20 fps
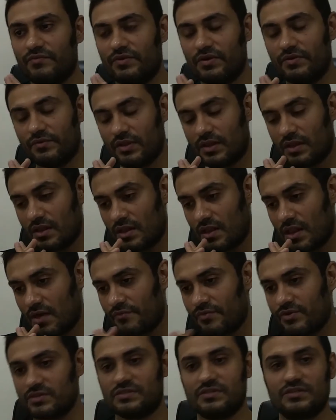we will
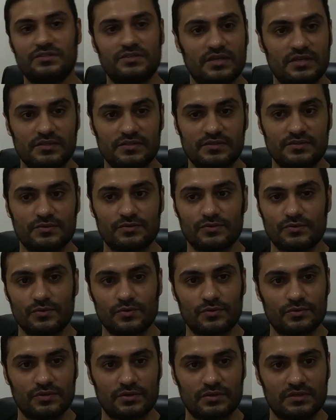never suggest you to
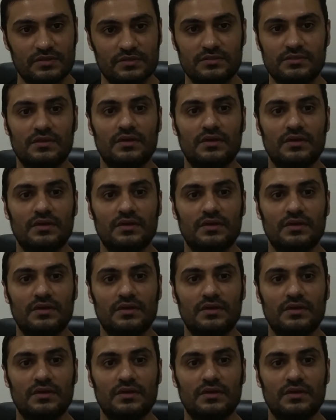go through this